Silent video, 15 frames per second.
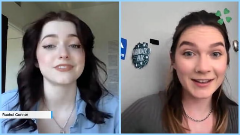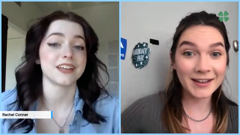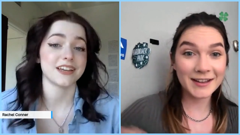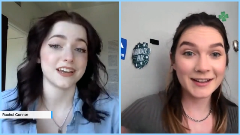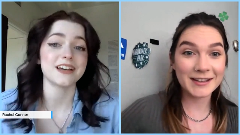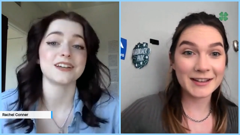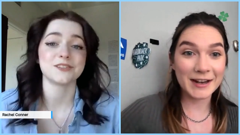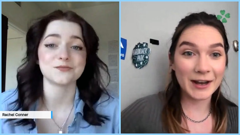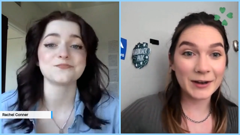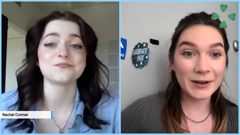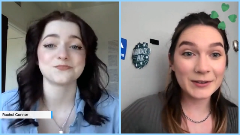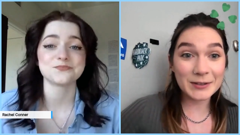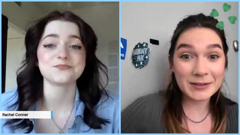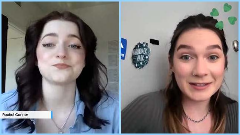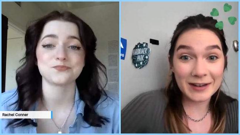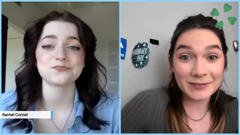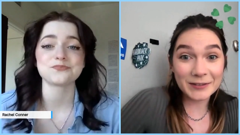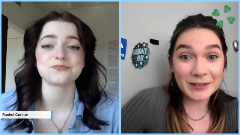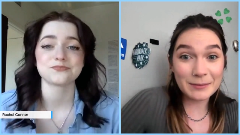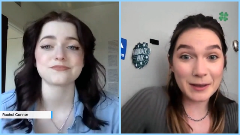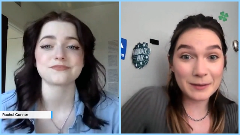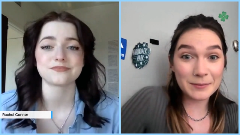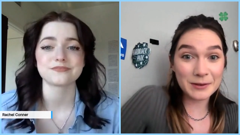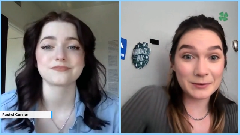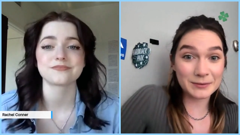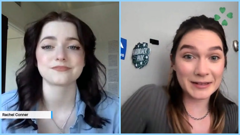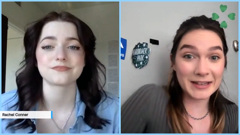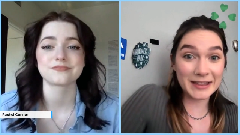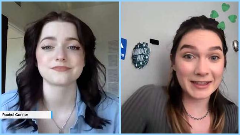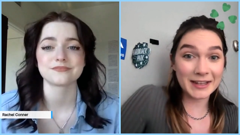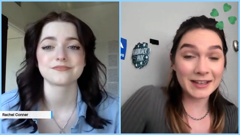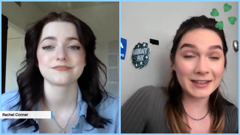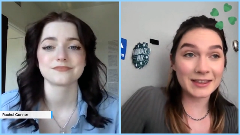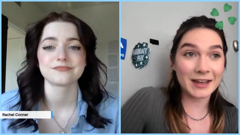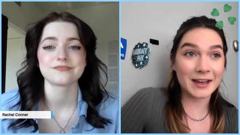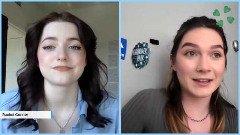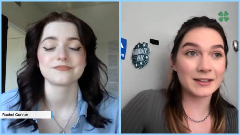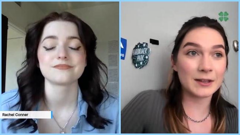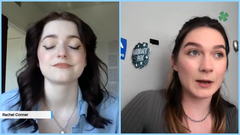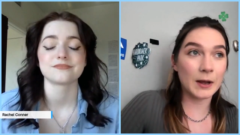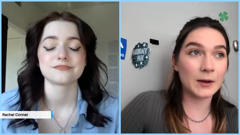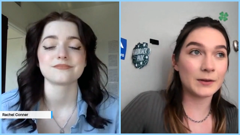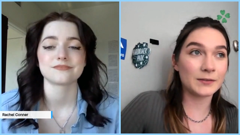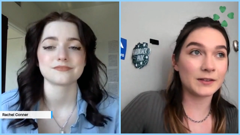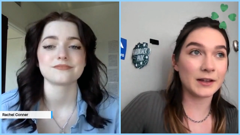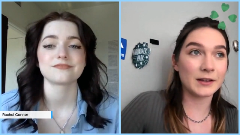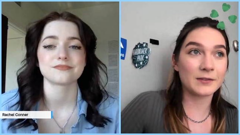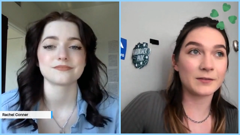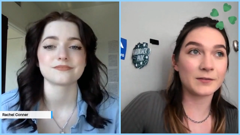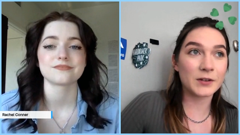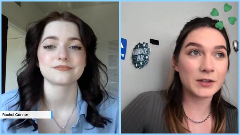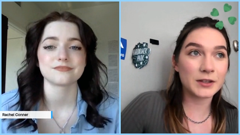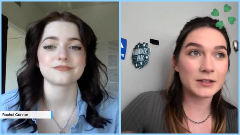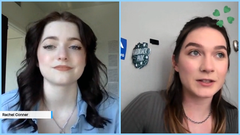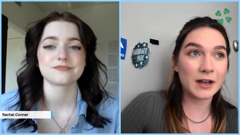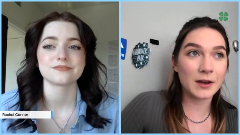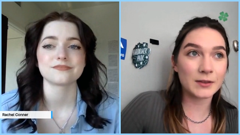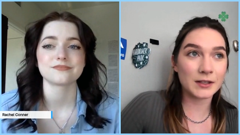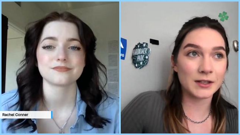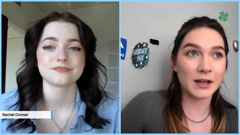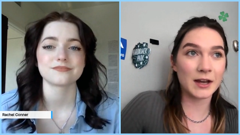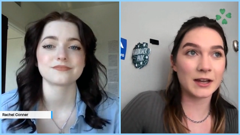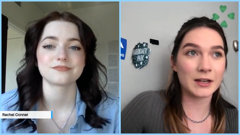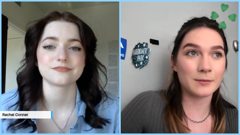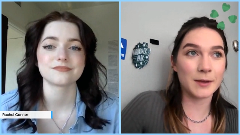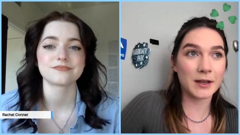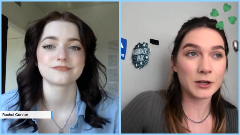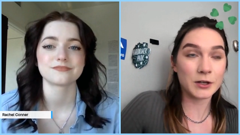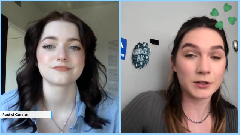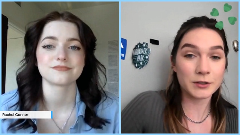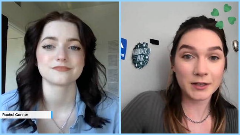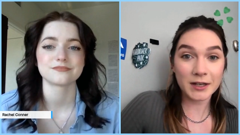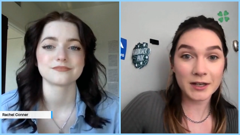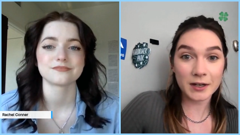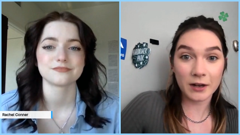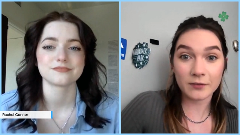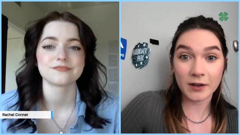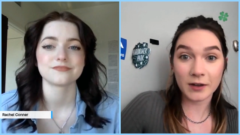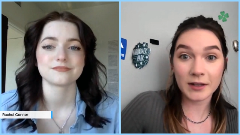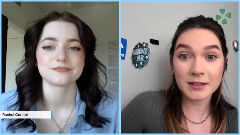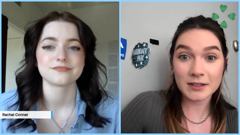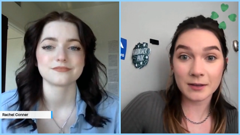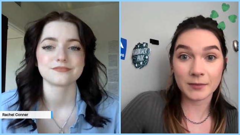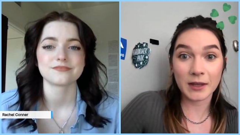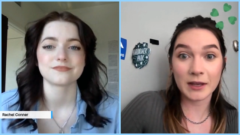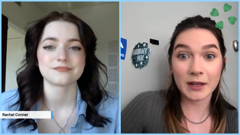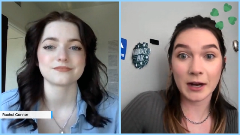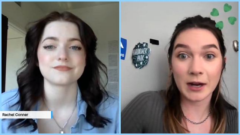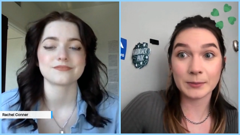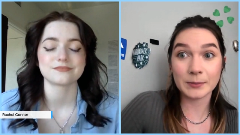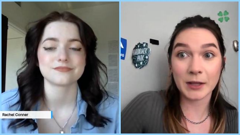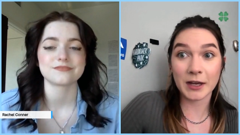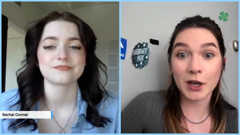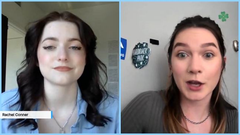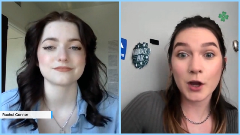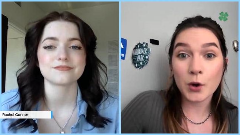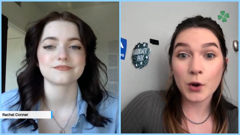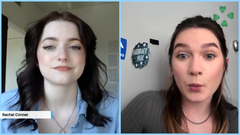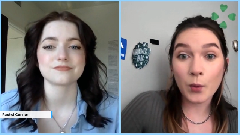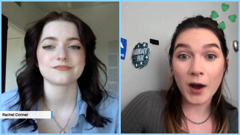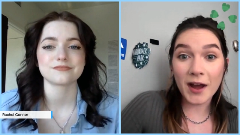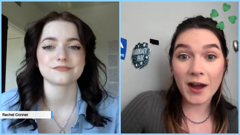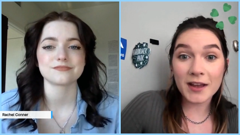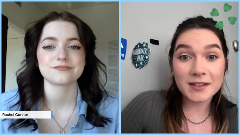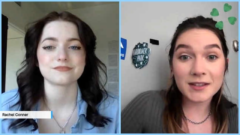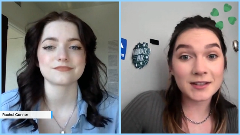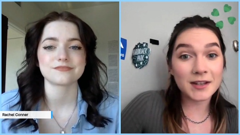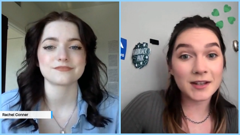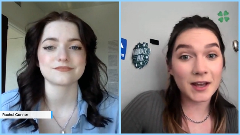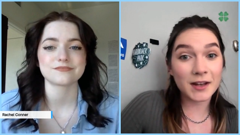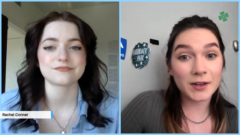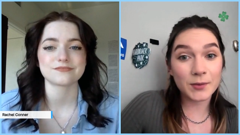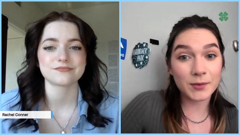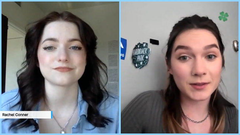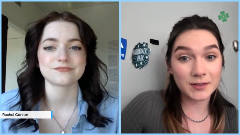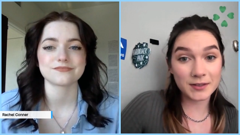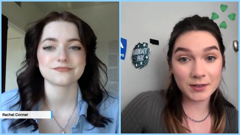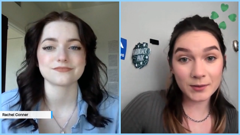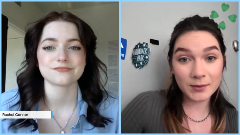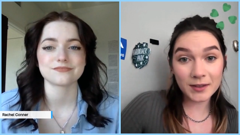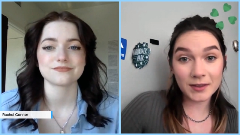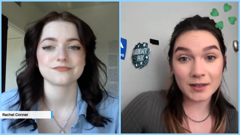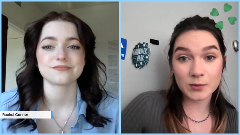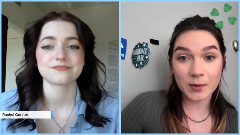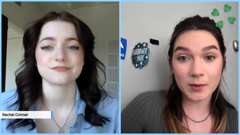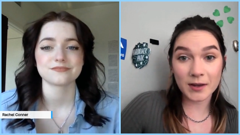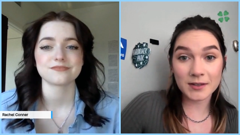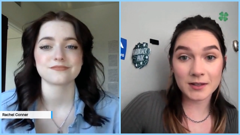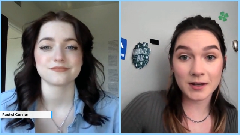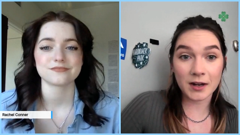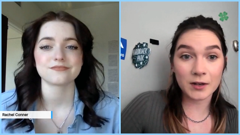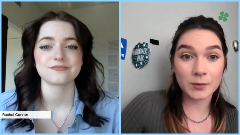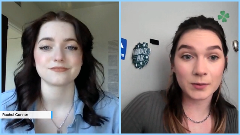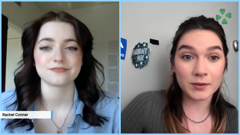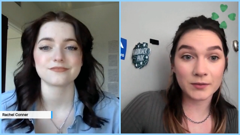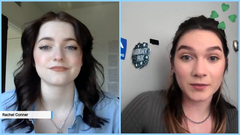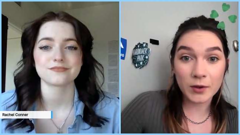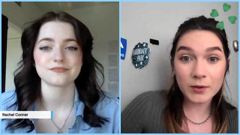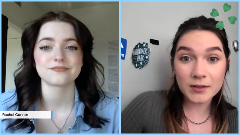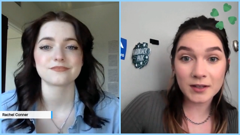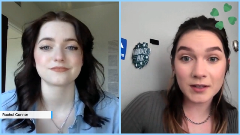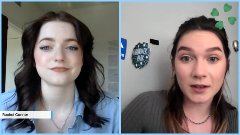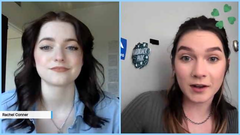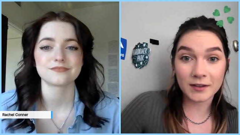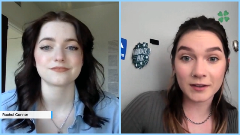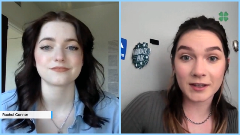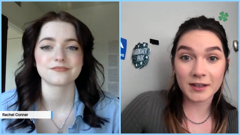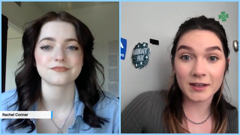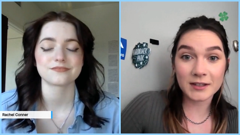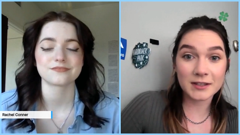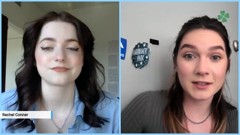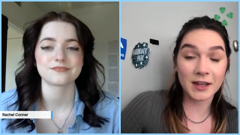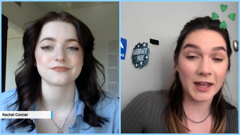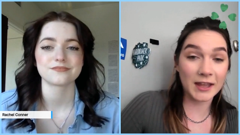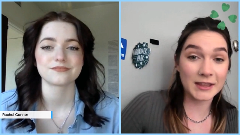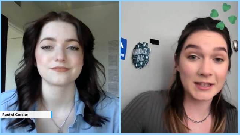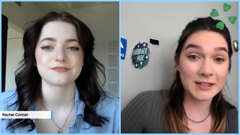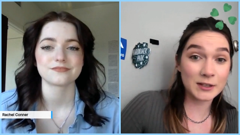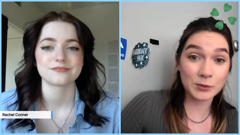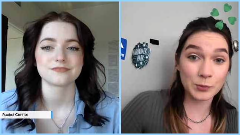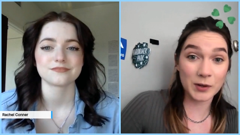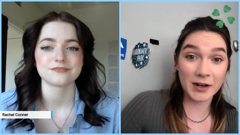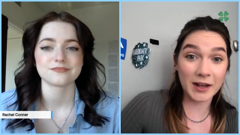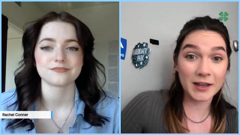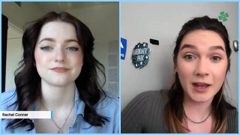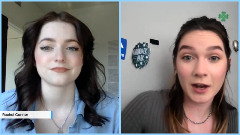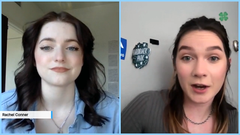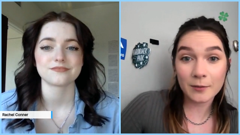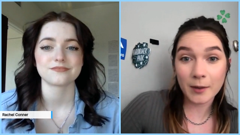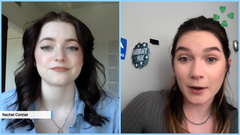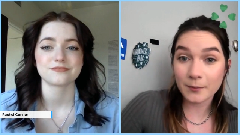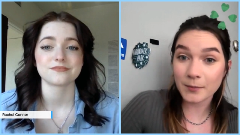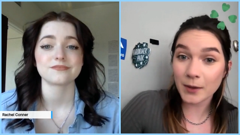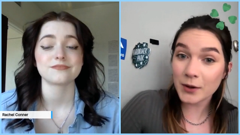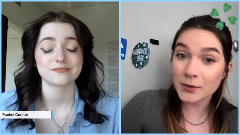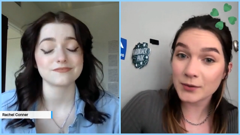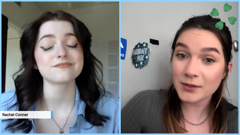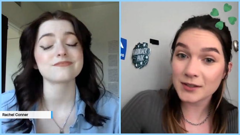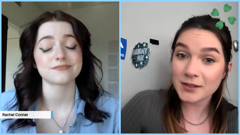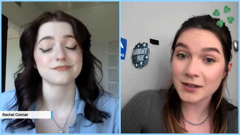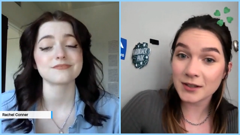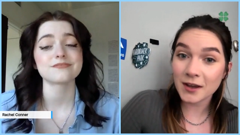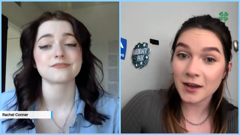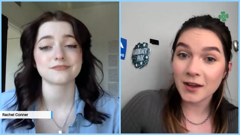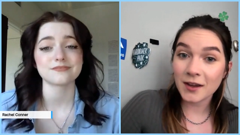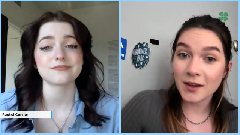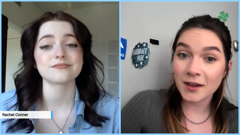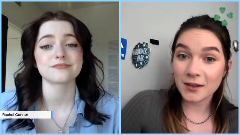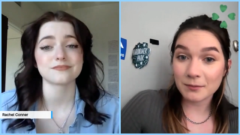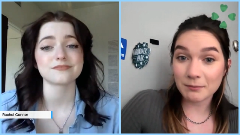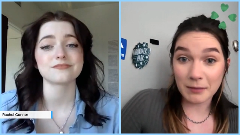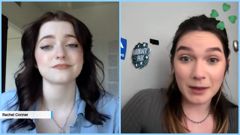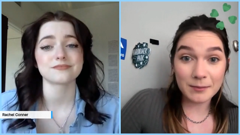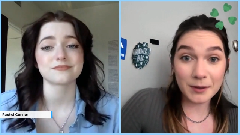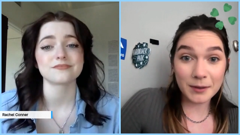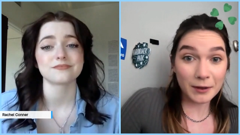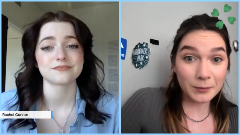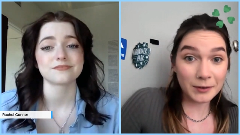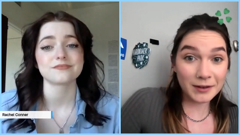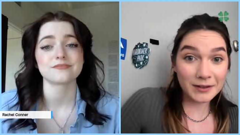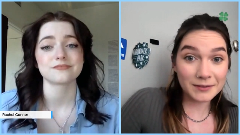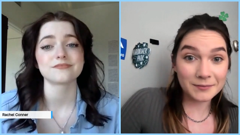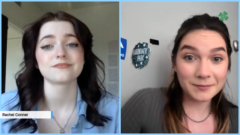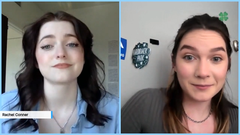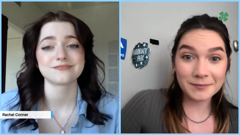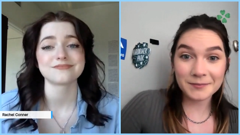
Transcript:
Speaker 1: Yeah. You know, so it's definitely made me rethink that, you know, if like further down the line in my career I find something and I'm like, why isn't anyone doing this? Why isn't anyone focusing on this? And this is what I care about most. Maybe I would.